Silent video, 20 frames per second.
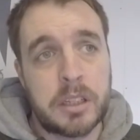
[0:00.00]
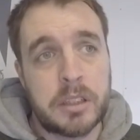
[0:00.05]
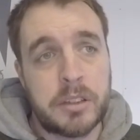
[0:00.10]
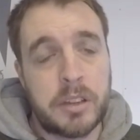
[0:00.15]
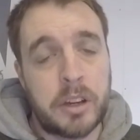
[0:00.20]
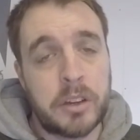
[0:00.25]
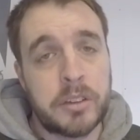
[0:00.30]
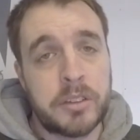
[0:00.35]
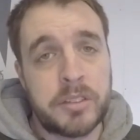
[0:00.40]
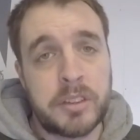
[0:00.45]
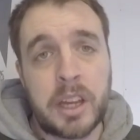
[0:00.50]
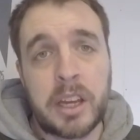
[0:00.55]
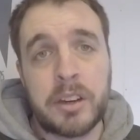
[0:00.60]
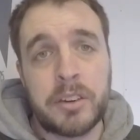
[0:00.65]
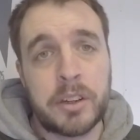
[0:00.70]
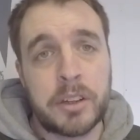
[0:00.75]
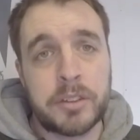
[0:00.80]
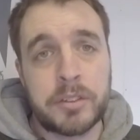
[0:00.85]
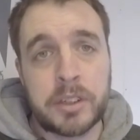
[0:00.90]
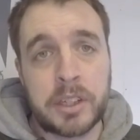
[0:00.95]
on
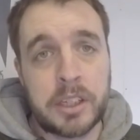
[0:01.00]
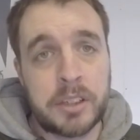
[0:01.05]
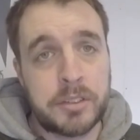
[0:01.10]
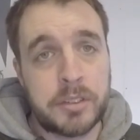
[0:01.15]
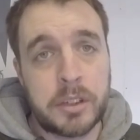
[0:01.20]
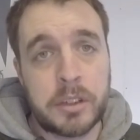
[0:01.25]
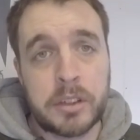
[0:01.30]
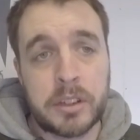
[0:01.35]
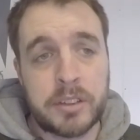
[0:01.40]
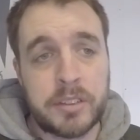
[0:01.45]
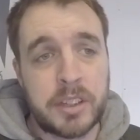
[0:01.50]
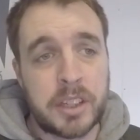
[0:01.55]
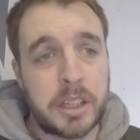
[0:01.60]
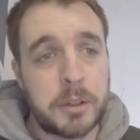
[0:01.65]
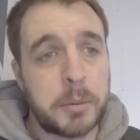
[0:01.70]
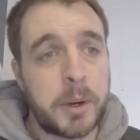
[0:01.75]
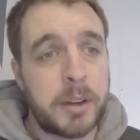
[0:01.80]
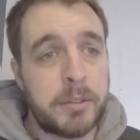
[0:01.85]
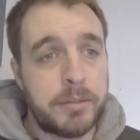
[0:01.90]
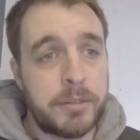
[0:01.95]
steroids really, so you've got to think
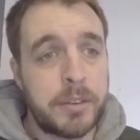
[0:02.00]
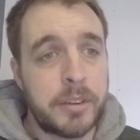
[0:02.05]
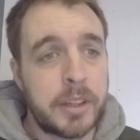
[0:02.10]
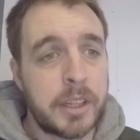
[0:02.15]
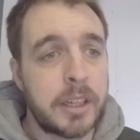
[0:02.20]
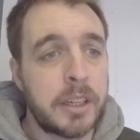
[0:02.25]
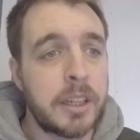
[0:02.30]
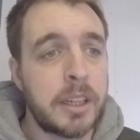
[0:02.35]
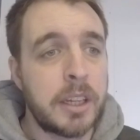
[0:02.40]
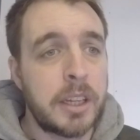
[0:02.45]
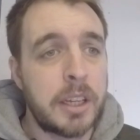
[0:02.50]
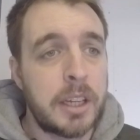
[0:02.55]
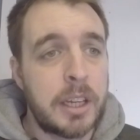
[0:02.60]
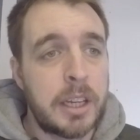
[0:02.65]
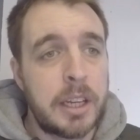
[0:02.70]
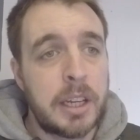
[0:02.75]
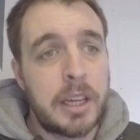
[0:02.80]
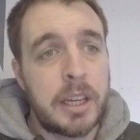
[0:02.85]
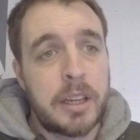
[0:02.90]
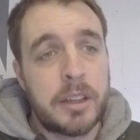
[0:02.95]
about everything.
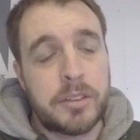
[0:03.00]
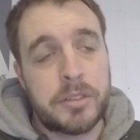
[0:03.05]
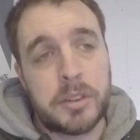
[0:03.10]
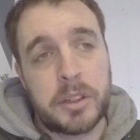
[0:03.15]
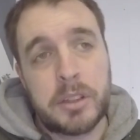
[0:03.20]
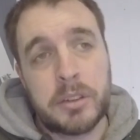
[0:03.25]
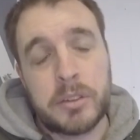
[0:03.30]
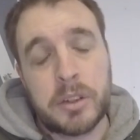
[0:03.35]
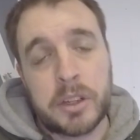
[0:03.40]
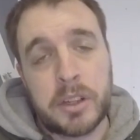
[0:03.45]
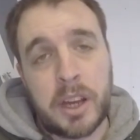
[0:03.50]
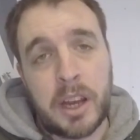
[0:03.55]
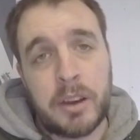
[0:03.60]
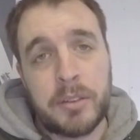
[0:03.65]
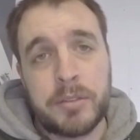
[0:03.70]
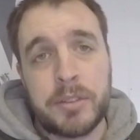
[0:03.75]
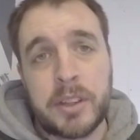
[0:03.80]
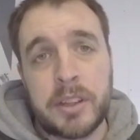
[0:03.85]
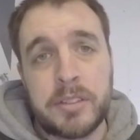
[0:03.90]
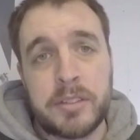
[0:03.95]
So you've got to
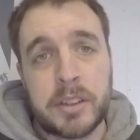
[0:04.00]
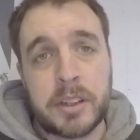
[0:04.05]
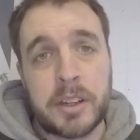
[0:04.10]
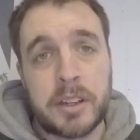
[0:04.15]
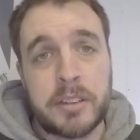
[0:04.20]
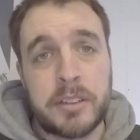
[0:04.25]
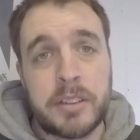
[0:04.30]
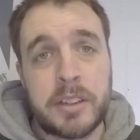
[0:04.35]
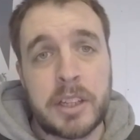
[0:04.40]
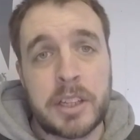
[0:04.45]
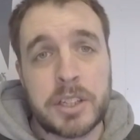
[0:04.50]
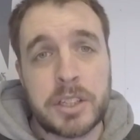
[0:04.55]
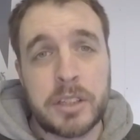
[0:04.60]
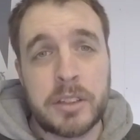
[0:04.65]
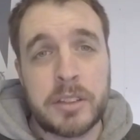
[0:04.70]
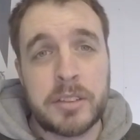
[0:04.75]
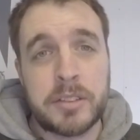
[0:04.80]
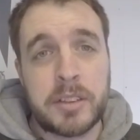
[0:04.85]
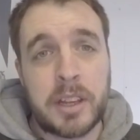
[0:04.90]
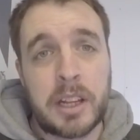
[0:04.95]
have this
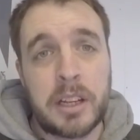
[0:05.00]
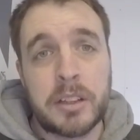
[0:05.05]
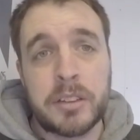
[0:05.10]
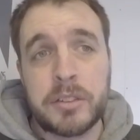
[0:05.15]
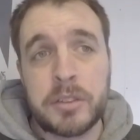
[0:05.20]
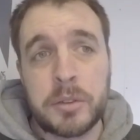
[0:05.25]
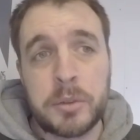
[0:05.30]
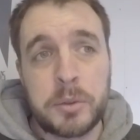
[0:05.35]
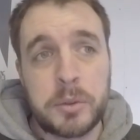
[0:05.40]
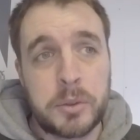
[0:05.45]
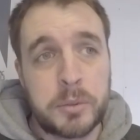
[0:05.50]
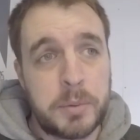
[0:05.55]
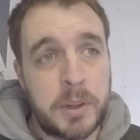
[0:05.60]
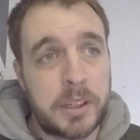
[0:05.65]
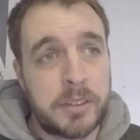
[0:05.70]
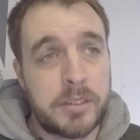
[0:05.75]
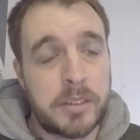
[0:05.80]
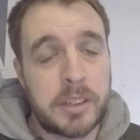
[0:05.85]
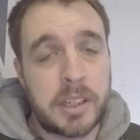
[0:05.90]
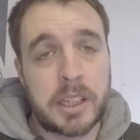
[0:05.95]
accreditation to sell to
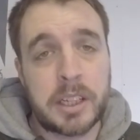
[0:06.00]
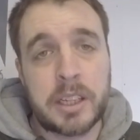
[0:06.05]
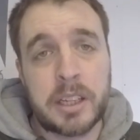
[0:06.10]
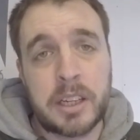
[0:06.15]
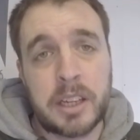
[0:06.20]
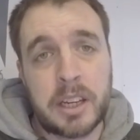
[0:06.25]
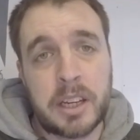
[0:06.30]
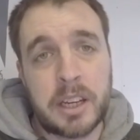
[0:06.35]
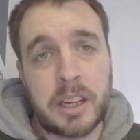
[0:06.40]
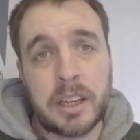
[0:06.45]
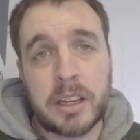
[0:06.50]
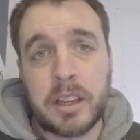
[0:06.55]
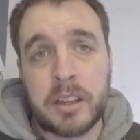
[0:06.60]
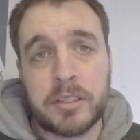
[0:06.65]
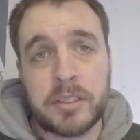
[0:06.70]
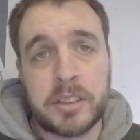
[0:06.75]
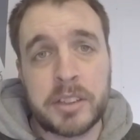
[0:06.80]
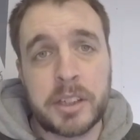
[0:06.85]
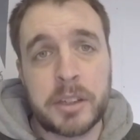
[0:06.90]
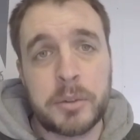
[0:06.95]
places like
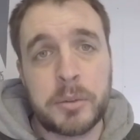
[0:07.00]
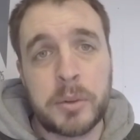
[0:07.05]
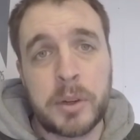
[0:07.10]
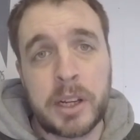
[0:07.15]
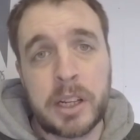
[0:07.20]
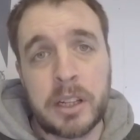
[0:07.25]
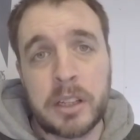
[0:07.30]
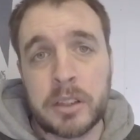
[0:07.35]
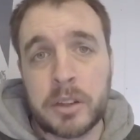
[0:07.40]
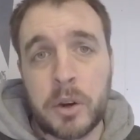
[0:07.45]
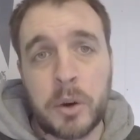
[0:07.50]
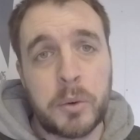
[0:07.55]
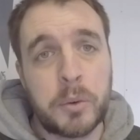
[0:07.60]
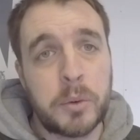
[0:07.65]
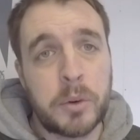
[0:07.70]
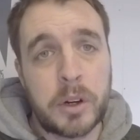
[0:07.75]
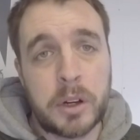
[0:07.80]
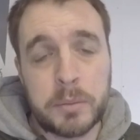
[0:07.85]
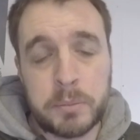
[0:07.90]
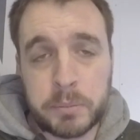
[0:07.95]
Castle Towel, the
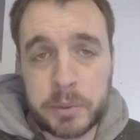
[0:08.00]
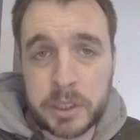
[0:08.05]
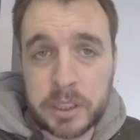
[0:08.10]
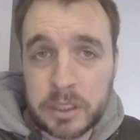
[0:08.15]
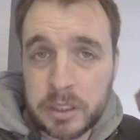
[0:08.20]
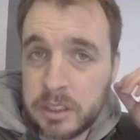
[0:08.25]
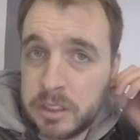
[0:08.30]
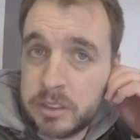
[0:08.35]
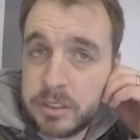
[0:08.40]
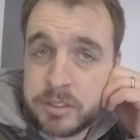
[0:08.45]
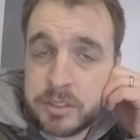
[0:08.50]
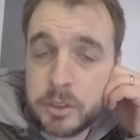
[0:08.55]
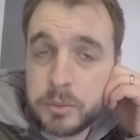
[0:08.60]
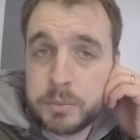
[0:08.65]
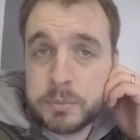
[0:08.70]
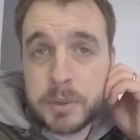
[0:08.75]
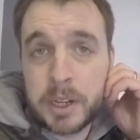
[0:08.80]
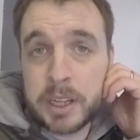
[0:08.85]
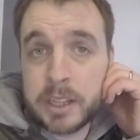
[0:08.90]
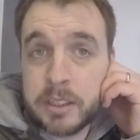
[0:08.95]
Co-op and
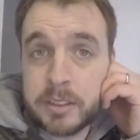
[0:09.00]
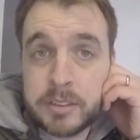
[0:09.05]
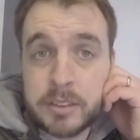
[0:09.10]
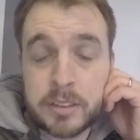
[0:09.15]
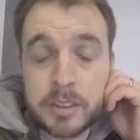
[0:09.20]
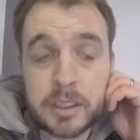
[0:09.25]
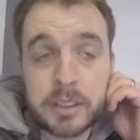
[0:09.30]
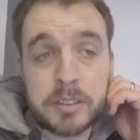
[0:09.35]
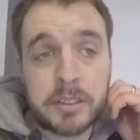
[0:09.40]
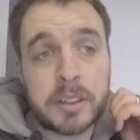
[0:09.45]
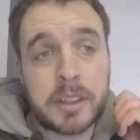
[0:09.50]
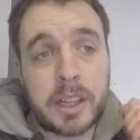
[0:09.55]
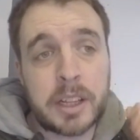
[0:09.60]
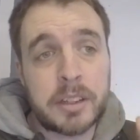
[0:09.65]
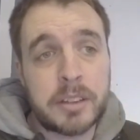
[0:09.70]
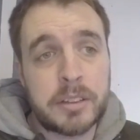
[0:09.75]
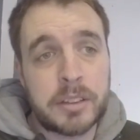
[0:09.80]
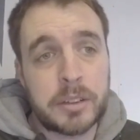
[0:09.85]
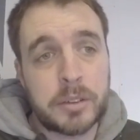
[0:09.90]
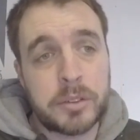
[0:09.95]
supermarkets and things like that,
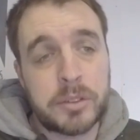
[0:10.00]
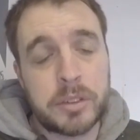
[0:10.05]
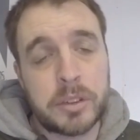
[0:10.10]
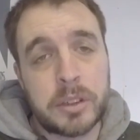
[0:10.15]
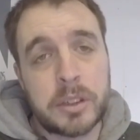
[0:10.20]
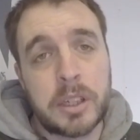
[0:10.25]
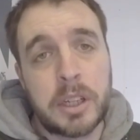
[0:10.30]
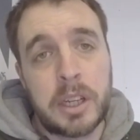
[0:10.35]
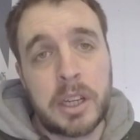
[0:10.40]
you know. So